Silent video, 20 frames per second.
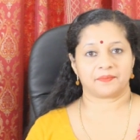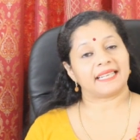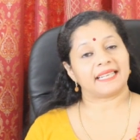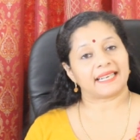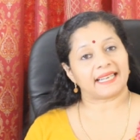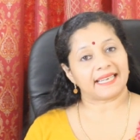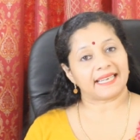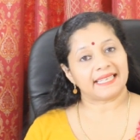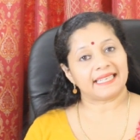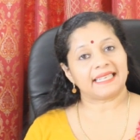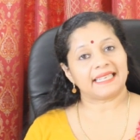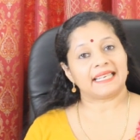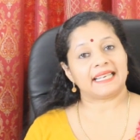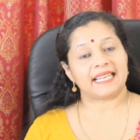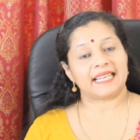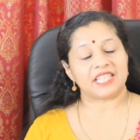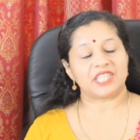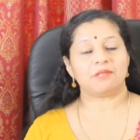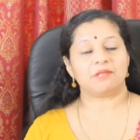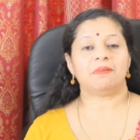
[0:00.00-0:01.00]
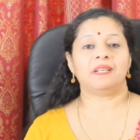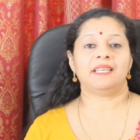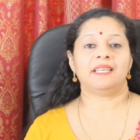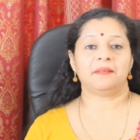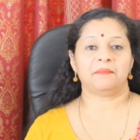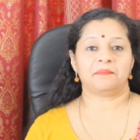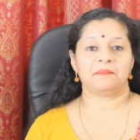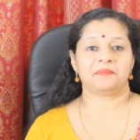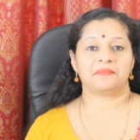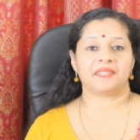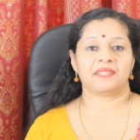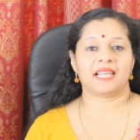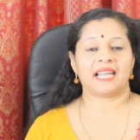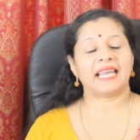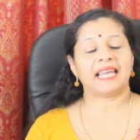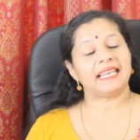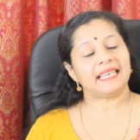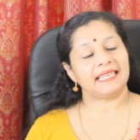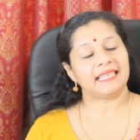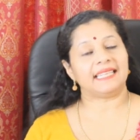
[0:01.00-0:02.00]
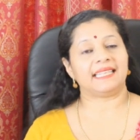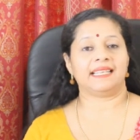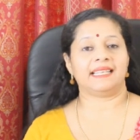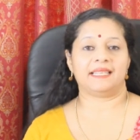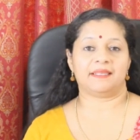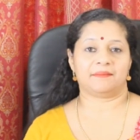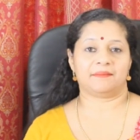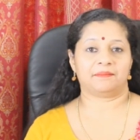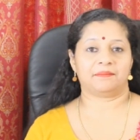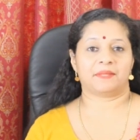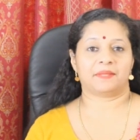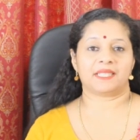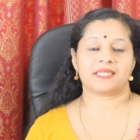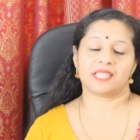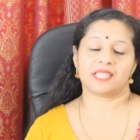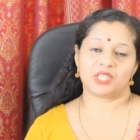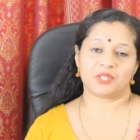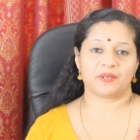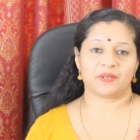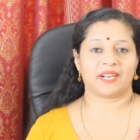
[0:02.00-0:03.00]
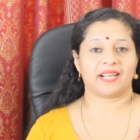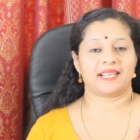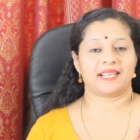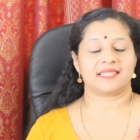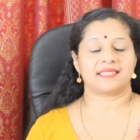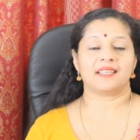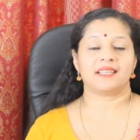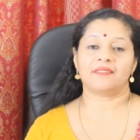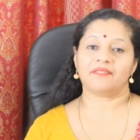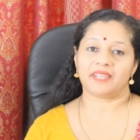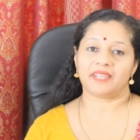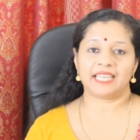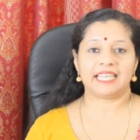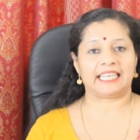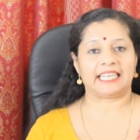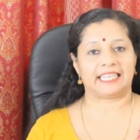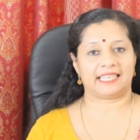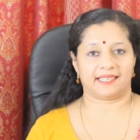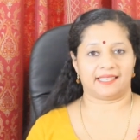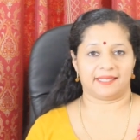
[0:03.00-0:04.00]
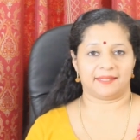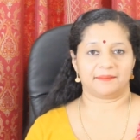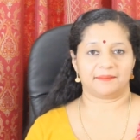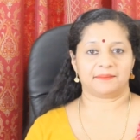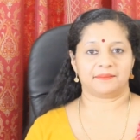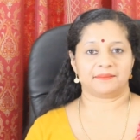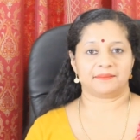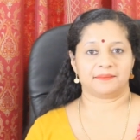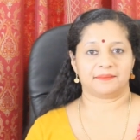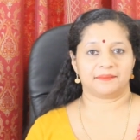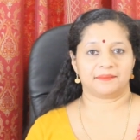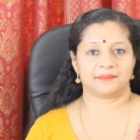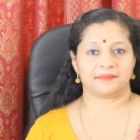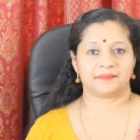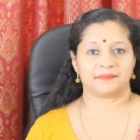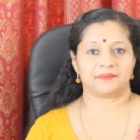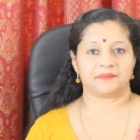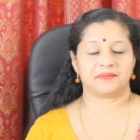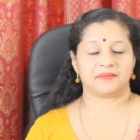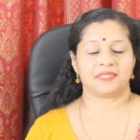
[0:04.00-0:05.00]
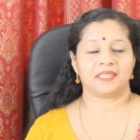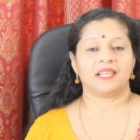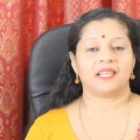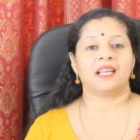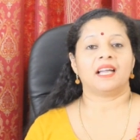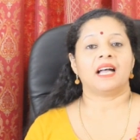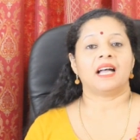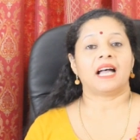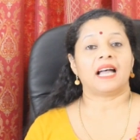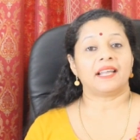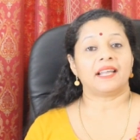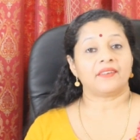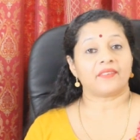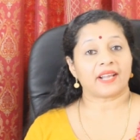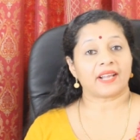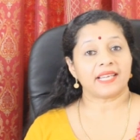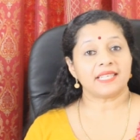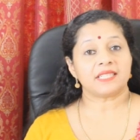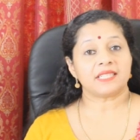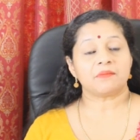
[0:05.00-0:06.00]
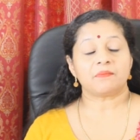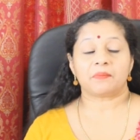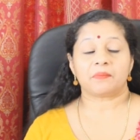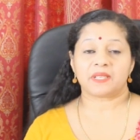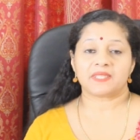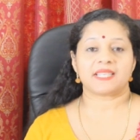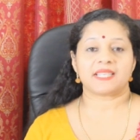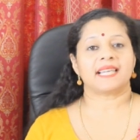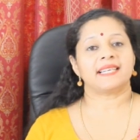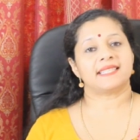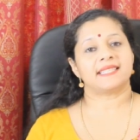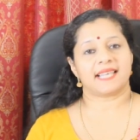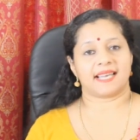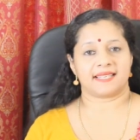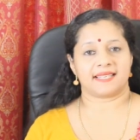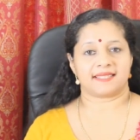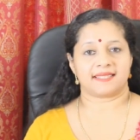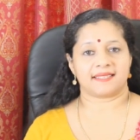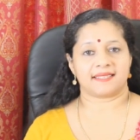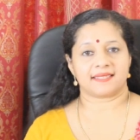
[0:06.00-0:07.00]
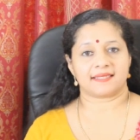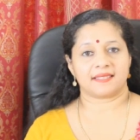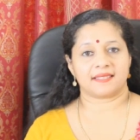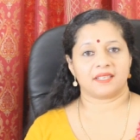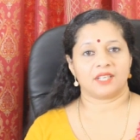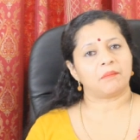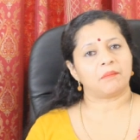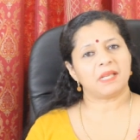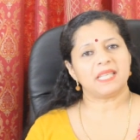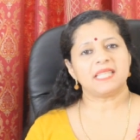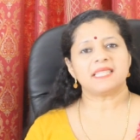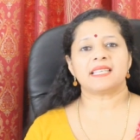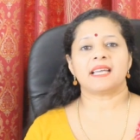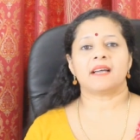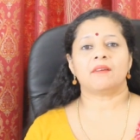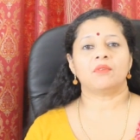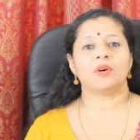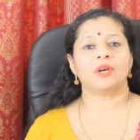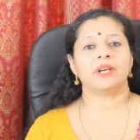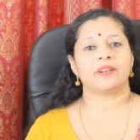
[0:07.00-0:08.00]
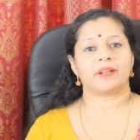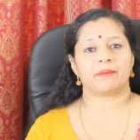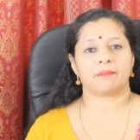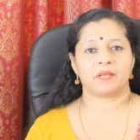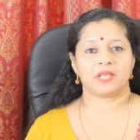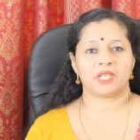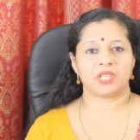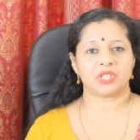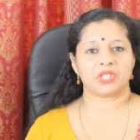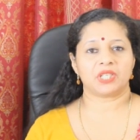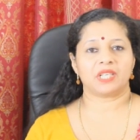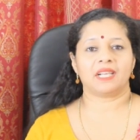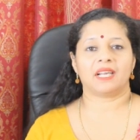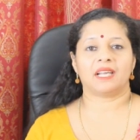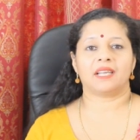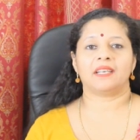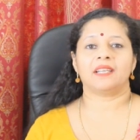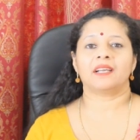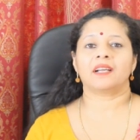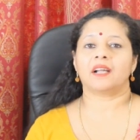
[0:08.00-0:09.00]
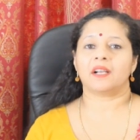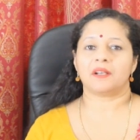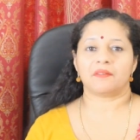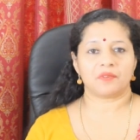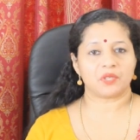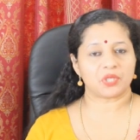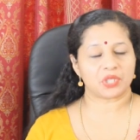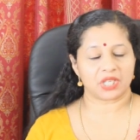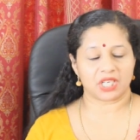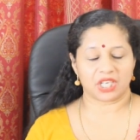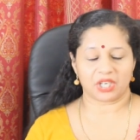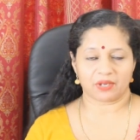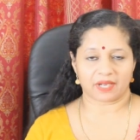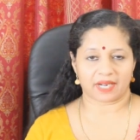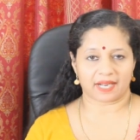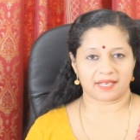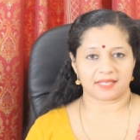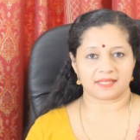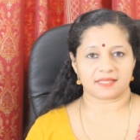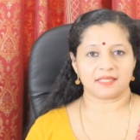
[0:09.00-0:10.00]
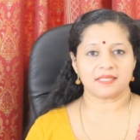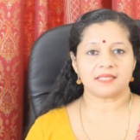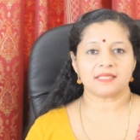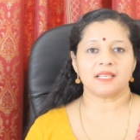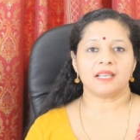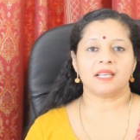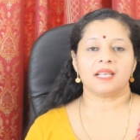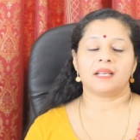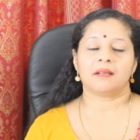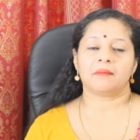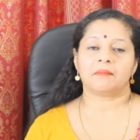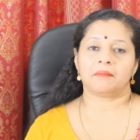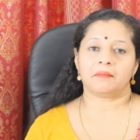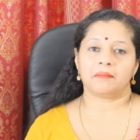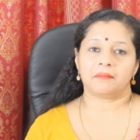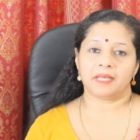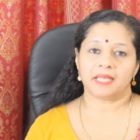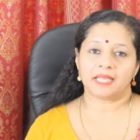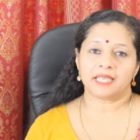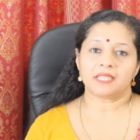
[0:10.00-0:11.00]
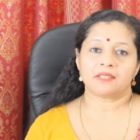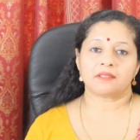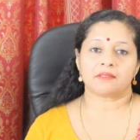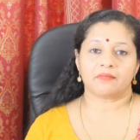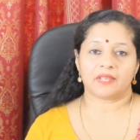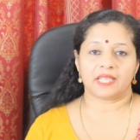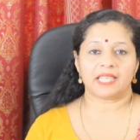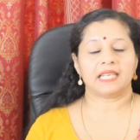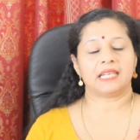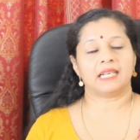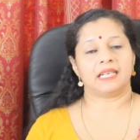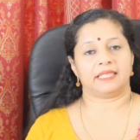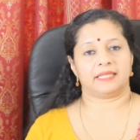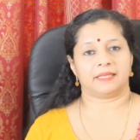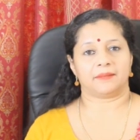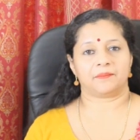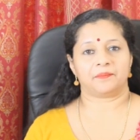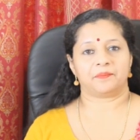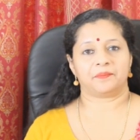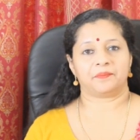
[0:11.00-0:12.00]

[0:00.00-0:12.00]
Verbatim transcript: Write legibly and neatly. Present your answer very neatly. And write precise answers. Please avoid repetition and confusion in your answers. Make it very clear.